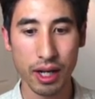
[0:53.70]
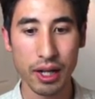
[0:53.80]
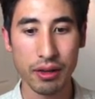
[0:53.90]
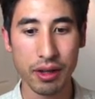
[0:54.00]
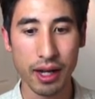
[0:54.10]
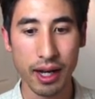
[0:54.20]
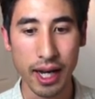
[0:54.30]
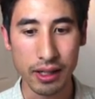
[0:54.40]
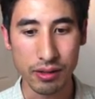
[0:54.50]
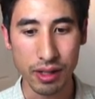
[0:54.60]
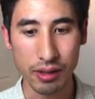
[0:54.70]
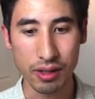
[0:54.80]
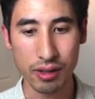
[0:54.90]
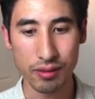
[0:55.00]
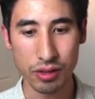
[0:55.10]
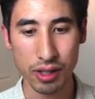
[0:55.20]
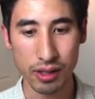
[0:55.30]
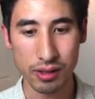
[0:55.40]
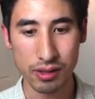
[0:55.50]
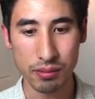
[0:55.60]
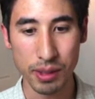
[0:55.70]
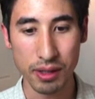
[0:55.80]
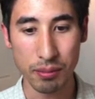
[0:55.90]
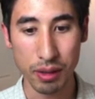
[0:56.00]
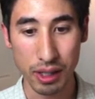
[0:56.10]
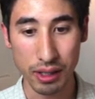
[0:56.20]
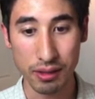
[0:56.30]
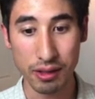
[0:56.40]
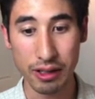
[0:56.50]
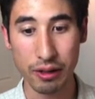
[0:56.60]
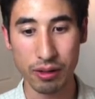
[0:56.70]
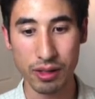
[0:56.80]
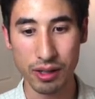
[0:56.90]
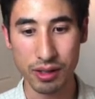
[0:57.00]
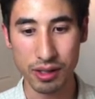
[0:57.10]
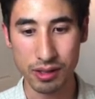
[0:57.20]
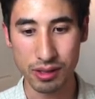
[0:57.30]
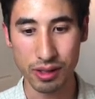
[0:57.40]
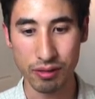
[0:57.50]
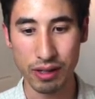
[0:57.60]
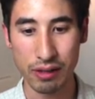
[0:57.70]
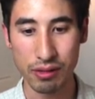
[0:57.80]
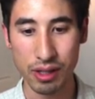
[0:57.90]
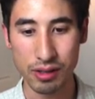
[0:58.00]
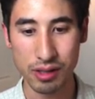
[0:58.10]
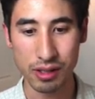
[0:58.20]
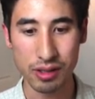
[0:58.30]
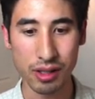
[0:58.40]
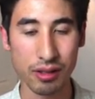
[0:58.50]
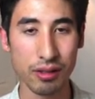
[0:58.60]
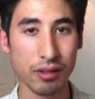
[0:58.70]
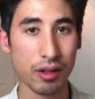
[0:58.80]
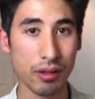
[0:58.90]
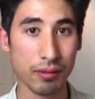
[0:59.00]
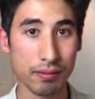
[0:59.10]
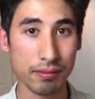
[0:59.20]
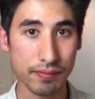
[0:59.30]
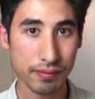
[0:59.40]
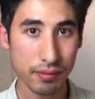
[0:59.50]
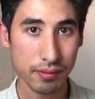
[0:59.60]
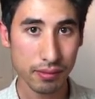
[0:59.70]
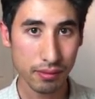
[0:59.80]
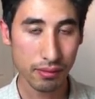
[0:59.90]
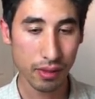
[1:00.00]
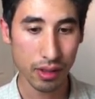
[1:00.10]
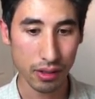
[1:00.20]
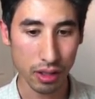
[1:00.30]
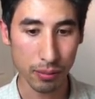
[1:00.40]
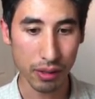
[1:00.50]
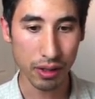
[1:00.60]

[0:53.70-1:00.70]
the higher delta trades beat the market and the lower deltas, like 5, 10, 16, don't. So you might want to